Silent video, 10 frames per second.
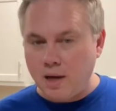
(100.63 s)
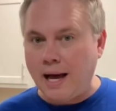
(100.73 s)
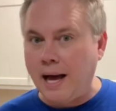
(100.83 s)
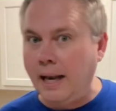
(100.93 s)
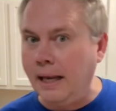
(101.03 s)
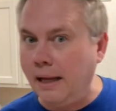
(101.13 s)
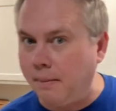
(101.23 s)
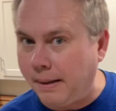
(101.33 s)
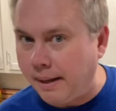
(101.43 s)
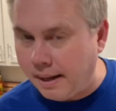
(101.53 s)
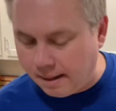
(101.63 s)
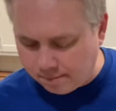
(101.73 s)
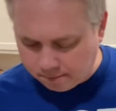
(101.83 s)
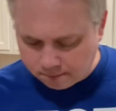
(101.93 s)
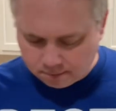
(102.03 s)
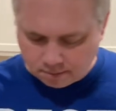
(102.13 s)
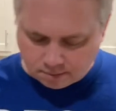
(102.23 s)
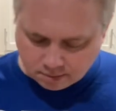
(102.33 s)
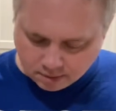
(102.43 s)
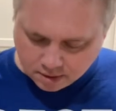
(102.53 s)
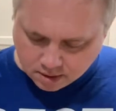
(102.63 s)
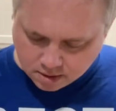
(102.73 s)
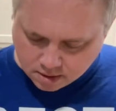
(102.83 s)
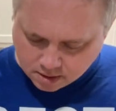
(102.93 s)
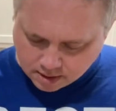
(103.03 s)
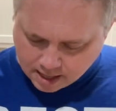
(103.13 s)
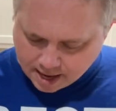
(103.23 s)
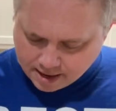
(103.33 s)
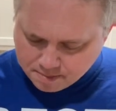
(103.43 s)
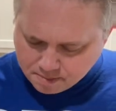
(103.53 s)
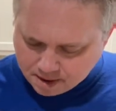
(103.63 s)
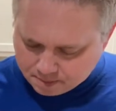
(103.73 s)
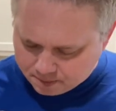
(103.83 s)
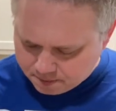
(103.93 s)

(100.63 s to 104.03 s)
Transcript: a little bit now, cayenne pepper.